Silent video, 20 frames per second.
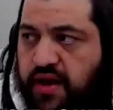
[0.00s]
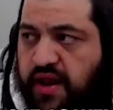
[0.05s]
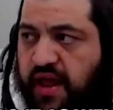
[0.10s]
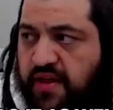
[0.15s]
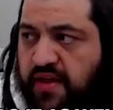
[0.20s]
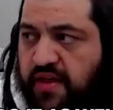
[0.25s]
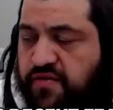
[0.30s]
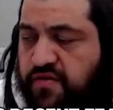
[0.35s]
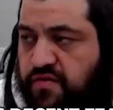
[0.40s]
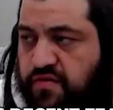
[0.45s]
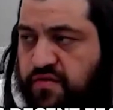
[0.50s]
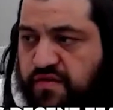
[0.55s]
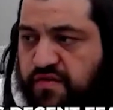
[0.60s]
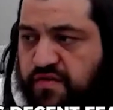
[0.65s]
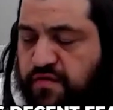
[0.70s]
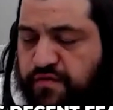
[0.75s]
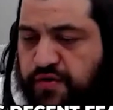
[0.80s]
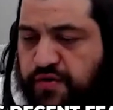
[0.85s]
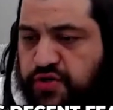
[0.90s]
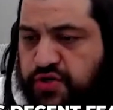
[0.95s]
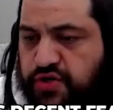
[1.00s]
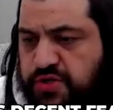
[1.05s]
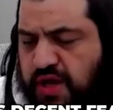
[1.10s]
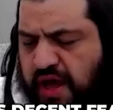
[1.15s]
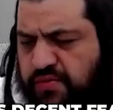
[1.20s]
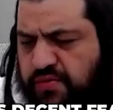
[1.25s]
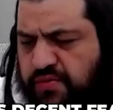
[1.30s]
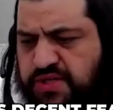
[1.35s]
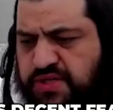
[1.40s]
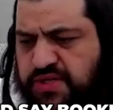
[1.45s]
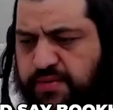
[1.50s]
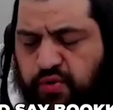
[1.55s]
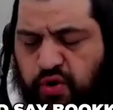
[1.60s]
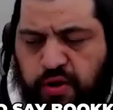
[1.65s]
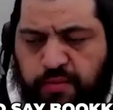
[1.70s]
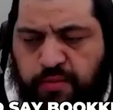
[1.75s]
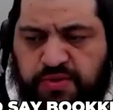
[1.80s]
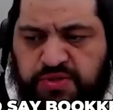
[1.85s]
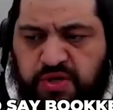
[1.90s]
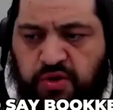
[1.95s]
It has decent features. I would say
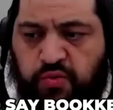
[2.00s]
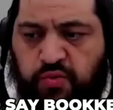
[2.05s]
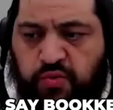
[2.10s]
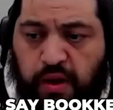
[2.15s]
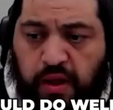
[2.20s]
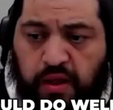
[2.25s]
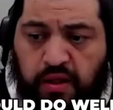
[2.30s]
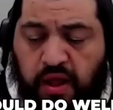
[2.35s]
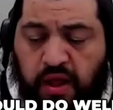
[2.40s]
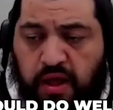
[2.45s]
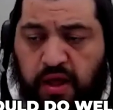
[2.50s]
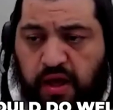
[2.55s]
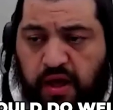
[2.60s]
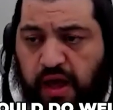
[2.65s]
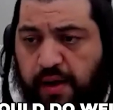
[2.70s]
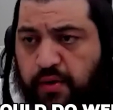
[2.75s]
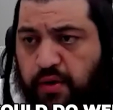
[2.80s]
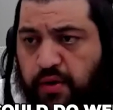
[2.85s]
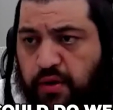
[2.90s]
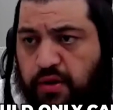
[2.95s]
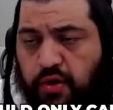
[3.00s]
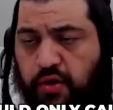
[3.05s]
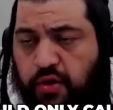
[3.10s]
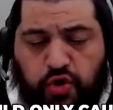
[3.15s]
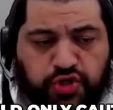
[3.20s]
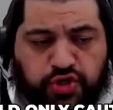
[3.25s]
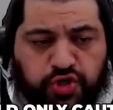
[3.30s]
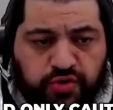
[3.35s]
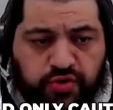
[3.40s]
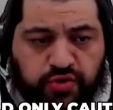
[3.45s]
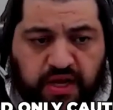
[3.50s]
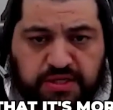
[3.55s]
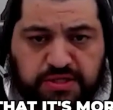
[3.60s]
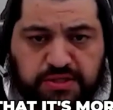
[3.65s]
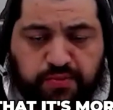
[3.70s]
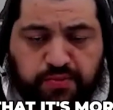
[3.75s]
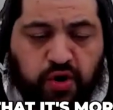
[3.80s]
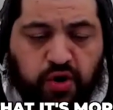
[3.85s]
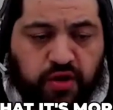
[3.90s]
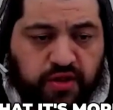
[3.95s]
bookkeepers could do it well. I would only caution you that
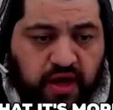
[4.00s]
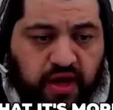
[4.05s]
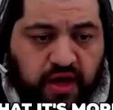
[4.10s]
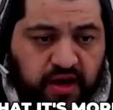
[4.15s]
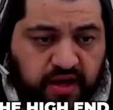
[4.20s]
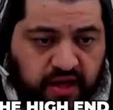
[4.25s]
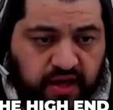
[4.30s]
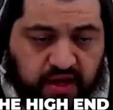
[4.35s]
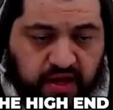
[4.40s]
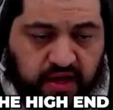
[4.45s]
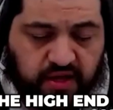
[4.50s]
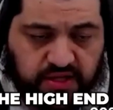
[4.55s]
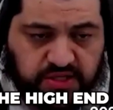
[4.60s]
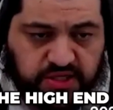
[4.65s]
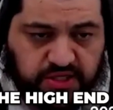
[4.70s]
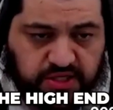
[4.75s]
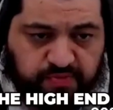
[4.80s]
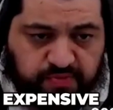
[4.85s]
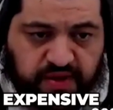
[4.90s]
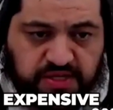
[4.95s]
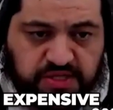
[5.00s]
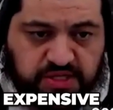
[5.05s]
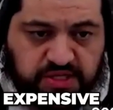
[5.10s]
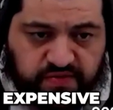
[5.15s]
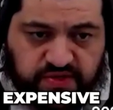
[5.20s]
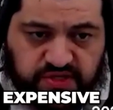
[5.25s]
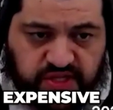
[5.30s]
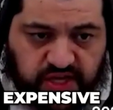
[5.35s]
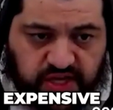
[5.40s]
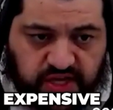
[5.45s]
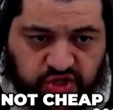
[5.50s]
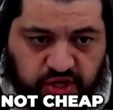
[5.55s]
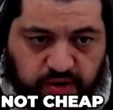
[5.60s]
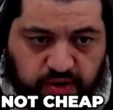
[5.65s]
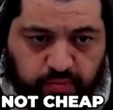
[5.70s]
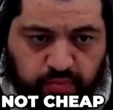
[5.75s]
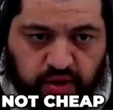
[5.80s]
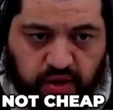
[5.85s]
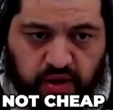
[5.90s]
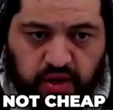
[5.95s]
it's more on the high end. It's expensive. It's not
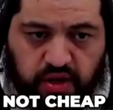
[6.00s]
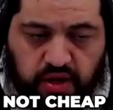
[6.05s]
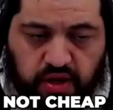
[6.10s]
cheap.